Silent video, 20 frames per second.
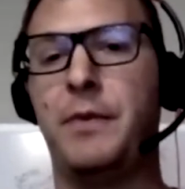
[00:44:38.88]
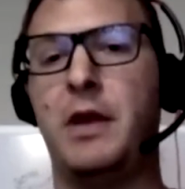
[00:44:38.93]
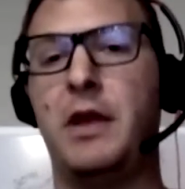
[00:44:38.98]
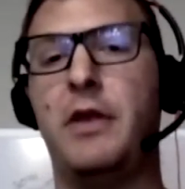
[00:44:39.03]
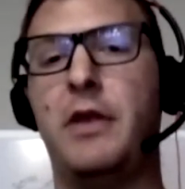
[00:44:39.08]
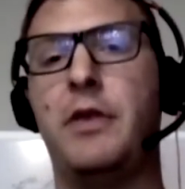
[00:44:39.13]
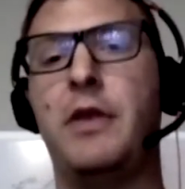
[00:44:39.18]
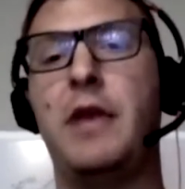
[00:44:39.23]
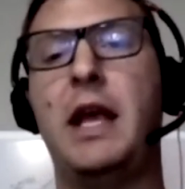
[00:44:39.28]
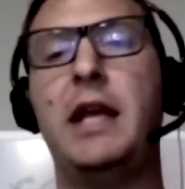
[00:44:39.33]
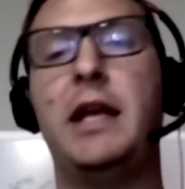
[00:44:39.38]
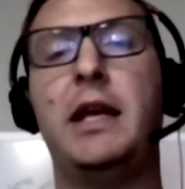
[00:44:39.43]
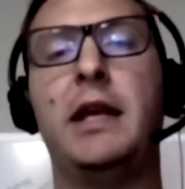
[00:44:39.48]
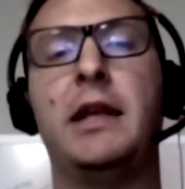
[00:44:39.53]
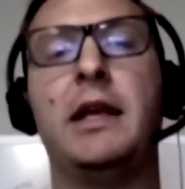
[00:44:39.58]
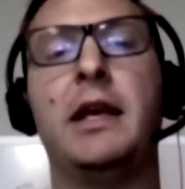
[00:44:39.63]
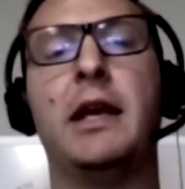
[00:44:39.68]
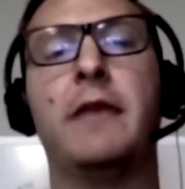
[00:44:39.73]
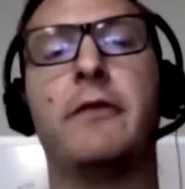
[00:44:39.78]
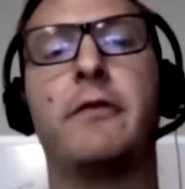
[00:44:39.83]
They need
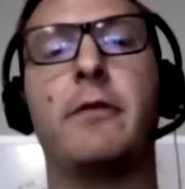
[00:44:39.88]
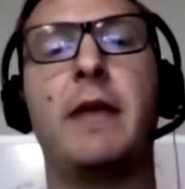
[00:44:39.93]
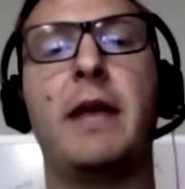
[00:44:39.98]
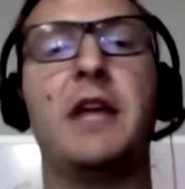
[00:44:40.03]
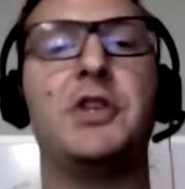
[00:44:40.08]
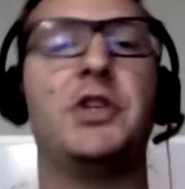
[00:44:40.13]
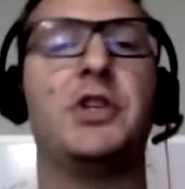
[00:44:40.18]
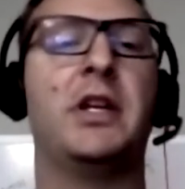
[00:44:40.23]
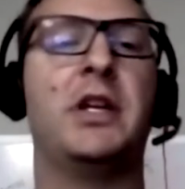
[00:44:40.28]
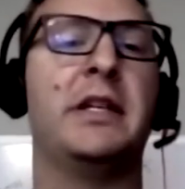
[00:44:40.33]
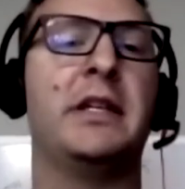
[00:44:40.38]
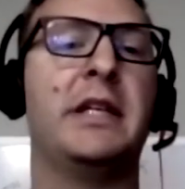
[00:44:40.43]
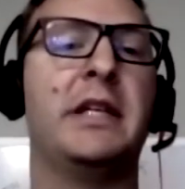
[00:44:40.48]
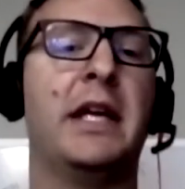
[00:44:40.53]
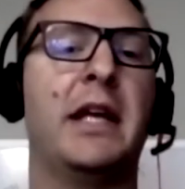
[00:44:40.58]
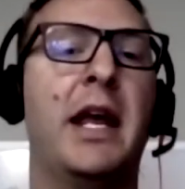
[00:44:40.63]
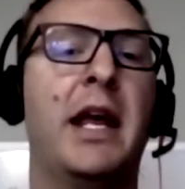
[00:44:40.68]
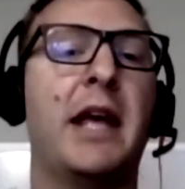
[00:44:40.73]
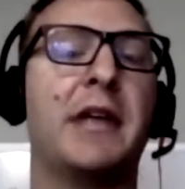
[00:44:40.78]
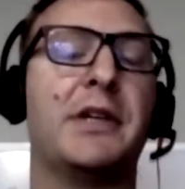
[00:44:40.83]
the information in
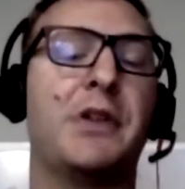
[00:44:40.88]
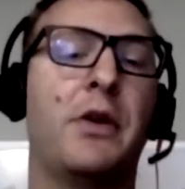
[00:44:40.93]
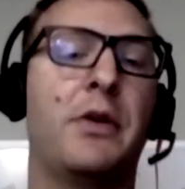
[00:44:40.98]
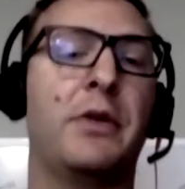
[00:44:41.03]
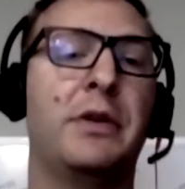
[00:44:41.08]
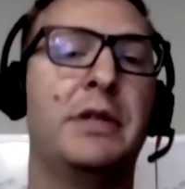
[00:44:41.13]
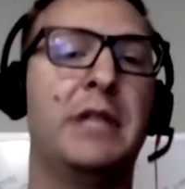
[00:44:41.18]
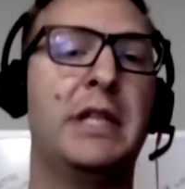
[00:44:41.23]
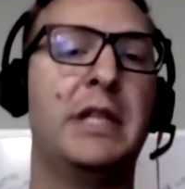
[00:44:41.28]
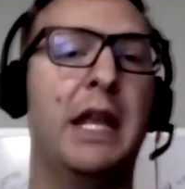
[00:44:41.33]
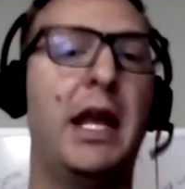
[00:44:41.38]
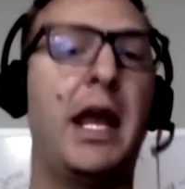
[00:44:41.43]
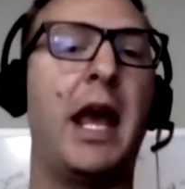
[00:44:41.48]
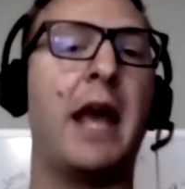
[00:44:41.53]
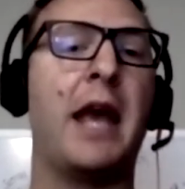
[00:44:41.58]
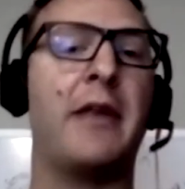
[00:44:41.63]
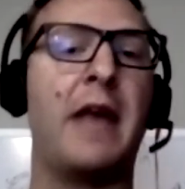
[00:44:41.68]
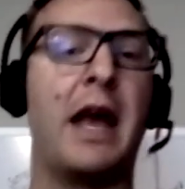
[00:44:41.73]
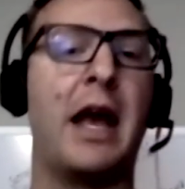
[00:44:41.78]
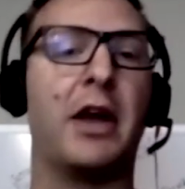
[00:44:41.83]
DNA. So
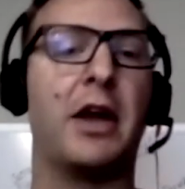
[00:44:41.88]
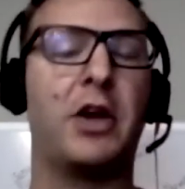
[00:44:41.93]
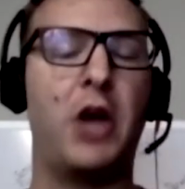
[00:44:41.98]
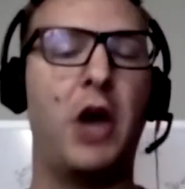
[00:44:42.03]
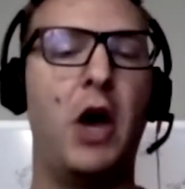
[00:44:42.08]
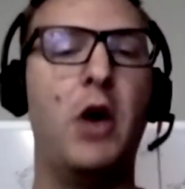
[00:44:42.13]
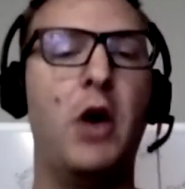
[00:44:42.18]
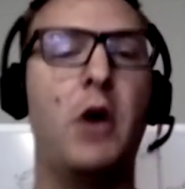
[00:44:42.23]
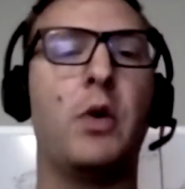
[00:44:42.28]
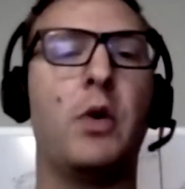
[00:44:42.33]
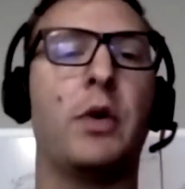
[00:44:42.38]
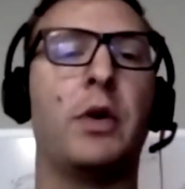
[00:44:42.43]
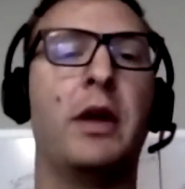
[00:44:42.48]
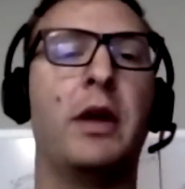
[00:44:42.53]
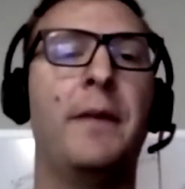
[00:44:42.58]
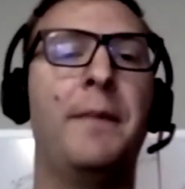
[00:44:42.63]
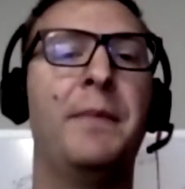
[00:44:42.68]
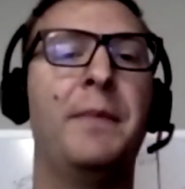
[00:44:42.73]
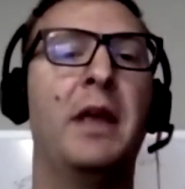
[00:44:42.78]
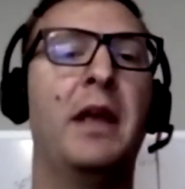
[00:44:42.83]
DNA, that code,
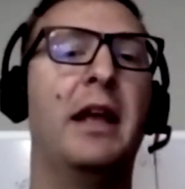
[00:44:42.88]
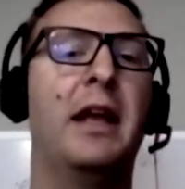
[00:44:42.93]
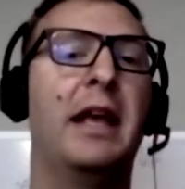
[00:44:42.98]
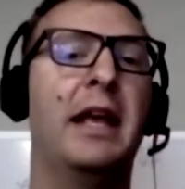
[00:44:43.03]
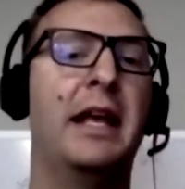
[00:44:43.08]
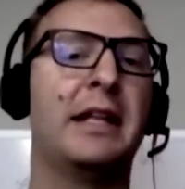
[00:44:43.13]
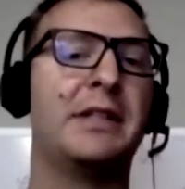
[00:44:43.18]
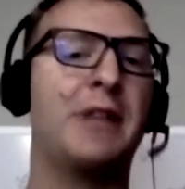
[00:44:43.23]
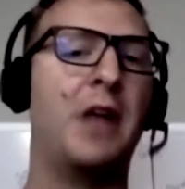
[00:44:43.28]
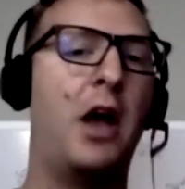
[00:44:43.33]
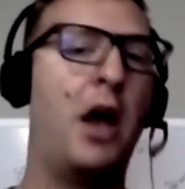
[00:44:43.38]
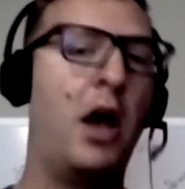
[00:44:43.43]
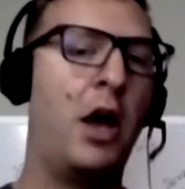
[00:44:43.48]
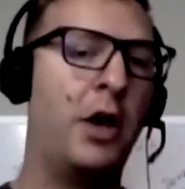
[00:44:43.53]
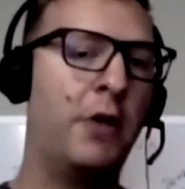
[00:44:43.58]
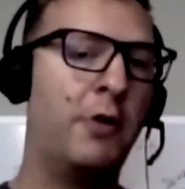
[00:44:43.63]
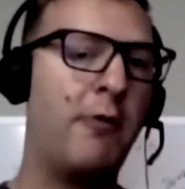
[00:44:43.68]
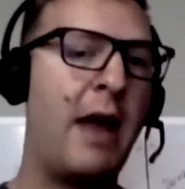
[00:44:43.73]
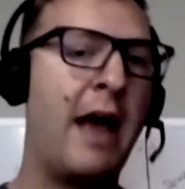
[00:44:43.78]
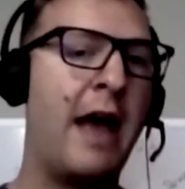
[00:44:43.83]
it's
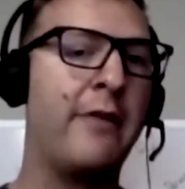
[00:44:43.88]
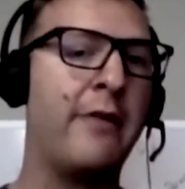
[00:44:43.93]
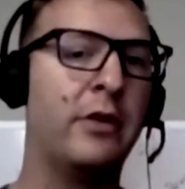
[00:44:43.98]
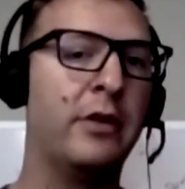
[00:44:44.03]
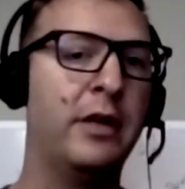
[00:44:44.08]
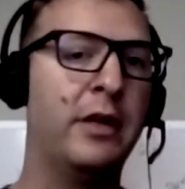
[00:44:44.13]
unraveled.